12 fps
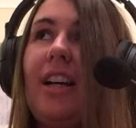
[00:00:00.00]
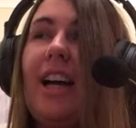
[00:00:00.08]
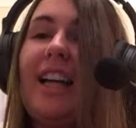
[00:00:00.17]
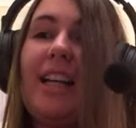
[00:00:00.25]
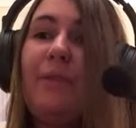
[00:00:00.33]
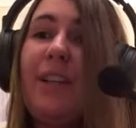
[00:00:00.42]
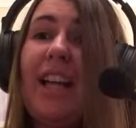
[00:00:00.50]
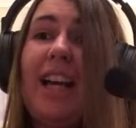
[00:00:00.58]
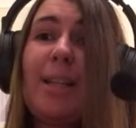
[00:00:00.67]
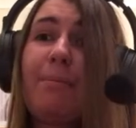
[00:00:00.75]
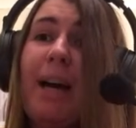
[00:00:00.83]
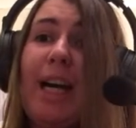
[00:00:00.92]
I even
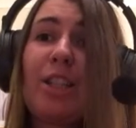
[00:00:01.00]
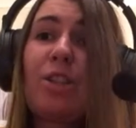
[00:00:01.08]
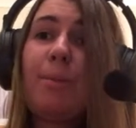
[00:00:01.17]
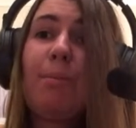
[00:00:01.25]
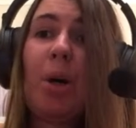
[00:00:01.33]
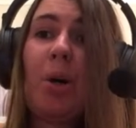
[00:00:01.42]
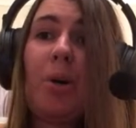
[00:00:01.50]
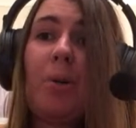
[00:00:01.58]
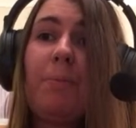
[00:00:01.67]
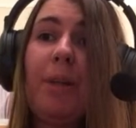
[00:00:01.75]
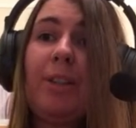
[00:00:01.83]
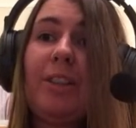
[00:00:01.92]
like the Master more
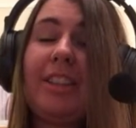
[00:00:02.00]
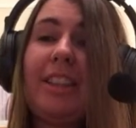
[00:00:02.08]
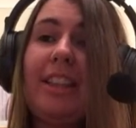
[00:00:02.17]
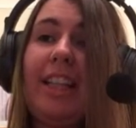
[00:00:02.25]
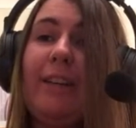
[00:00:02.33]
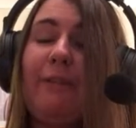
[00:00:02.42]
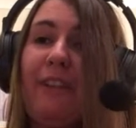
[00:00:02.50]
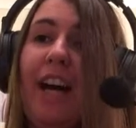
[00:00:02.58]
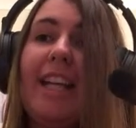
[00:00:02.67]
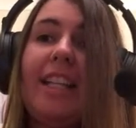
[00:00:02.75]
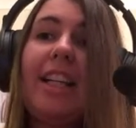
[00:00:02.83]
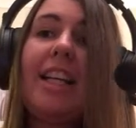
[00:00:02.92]
because he
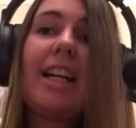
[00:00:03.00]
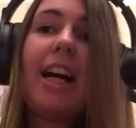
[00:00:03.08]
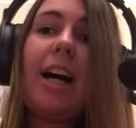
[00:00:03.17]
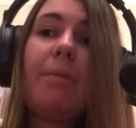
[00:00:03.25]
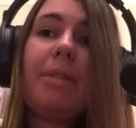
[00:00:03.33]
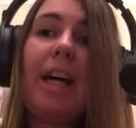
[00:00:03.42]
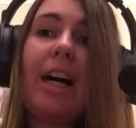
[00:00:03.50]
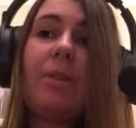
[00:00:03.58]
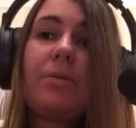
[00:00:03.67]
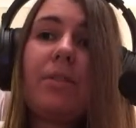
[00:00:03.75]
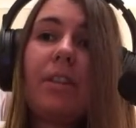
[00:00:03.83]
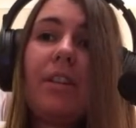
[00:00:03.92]
finally calmed
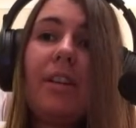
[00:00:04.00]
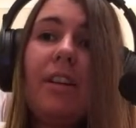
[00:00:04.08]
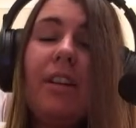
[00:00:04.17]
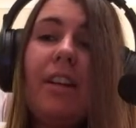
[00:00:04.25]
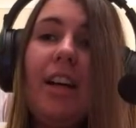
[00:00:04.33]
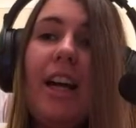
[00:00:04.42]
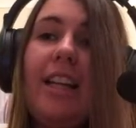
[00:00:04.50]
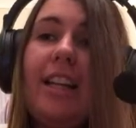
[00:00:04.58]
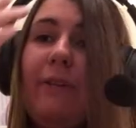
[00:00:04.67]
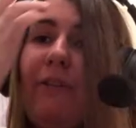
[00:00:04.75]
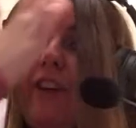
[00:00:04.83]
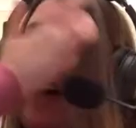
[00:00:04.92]
down and
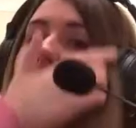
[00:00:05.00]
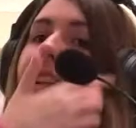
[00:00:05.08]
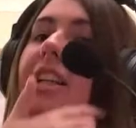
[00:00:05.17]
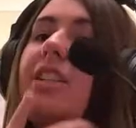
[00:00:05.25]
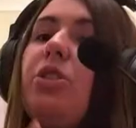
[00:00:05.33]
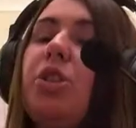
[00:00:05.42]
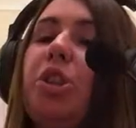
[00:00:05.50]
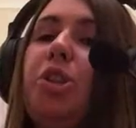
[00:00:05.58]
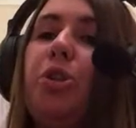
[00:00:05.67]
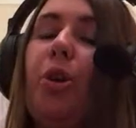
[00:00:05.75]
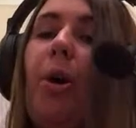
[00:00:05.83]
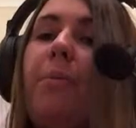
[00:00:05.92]
he finally just
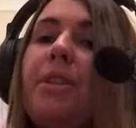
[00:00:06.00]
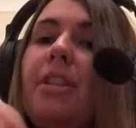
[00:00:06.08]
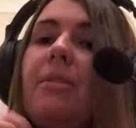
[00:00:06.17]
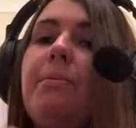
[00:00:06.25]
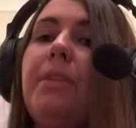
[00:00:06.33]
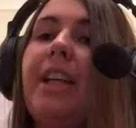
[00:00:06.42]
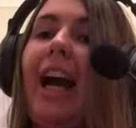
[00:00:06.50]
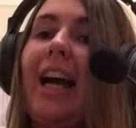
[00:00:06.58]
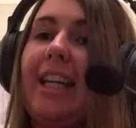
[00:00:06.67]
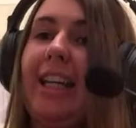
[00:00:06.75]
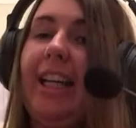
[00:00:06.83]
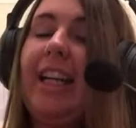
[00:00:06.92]
stopped
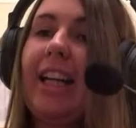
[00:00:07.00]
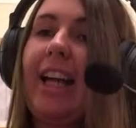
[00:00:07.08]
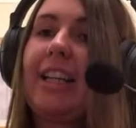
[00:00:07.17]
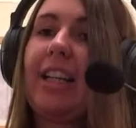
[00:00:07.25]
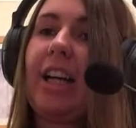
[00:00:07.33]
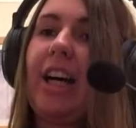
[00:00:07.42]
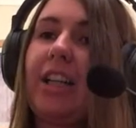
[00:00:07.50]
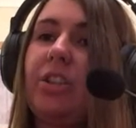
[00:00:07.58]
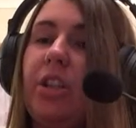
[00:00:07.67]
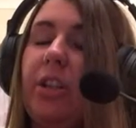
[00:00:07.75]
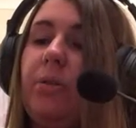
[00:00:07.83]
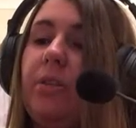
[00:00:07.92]
cackling like a
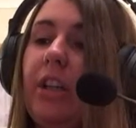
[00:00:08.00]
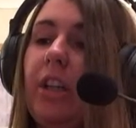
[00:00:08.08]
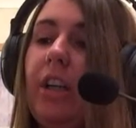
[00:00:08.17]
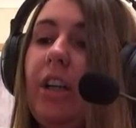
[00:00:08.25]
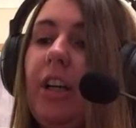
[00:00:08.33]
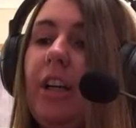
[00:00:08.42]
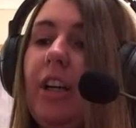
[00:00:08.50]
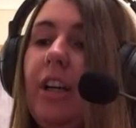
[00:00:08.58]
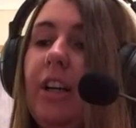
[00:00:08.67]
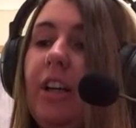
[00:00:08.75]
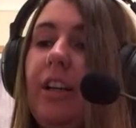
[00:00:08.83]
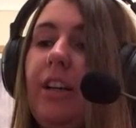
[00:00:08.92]
cartoon.
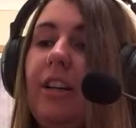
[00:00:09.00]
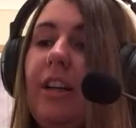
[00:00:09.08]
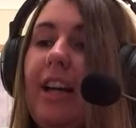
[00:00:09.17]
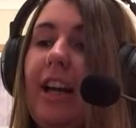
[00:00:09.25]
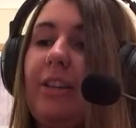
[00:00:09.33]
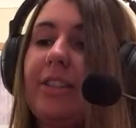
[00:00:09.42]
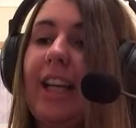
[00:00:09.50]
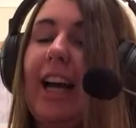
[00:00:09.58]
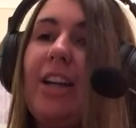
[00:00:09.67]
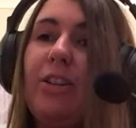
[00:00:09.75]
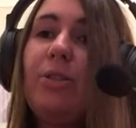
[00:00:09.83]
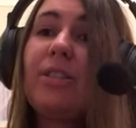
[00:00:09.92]
And I was like,
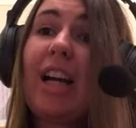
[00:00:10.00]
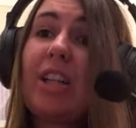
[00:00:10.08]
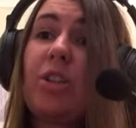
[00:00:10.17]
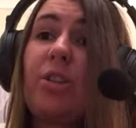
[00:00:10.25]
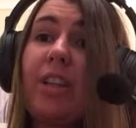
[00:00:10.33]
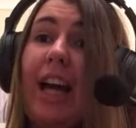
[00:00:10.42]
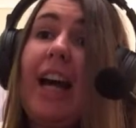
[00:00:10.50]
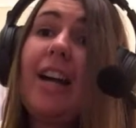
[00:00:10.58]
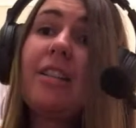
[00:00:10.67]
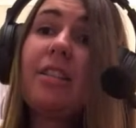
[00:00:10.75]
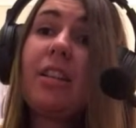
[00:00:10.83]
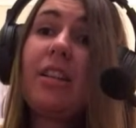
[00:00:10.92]
I knew Sasha could
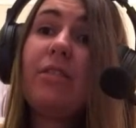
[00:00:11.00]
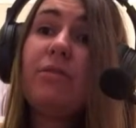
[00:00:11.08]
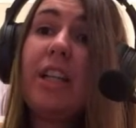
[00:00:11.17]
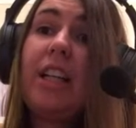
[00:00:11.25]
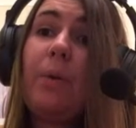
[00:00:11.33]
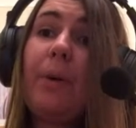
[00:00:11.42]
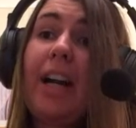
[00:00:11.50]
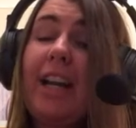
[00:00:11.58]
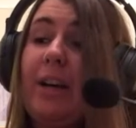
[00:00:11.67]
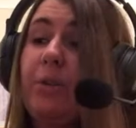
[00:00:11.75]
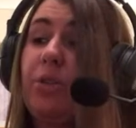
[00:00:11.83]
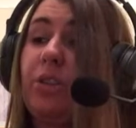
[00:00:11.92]
act really well.
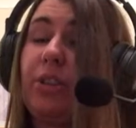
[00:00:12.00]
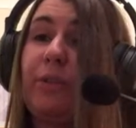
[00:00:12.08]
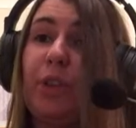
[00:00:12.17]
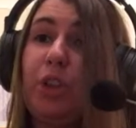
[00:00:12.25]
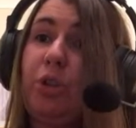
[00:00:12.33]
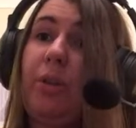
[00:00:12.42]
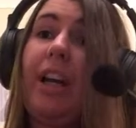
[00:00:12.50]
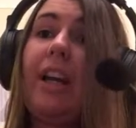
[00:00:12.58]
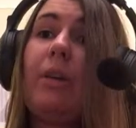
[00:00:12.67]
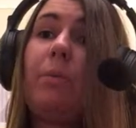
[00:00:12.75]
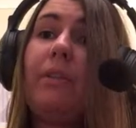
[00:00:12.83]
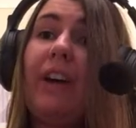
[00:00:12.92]
I was just
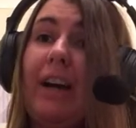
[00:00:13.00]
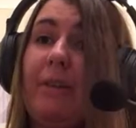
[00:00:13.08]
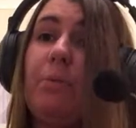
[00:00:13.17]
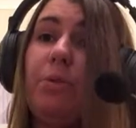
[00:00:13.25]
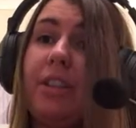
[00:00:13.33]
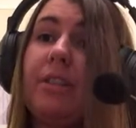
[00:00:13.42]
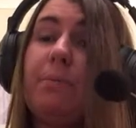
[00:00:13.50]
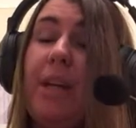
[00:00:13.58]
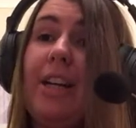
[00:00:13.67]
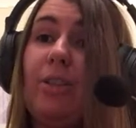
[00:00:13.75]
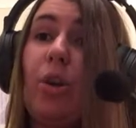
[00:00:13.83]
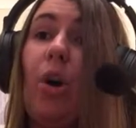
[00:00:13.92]
frustrated with how he was
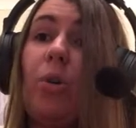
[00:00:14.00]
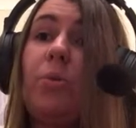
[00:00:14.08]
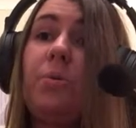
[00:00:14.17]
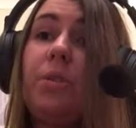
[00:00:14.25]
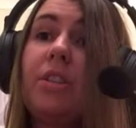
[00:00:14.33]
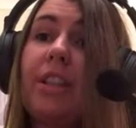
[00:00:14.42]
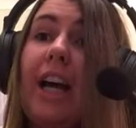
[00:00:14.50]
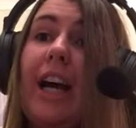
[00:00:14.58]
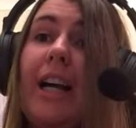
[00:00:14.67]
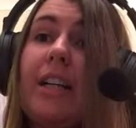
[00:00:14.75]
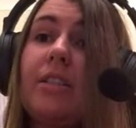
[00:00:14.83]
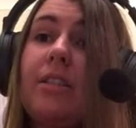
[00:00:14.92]
being told to
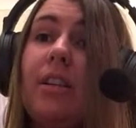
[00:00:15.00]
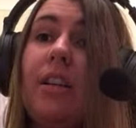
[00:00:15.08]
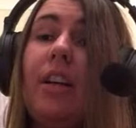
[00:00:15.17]
act.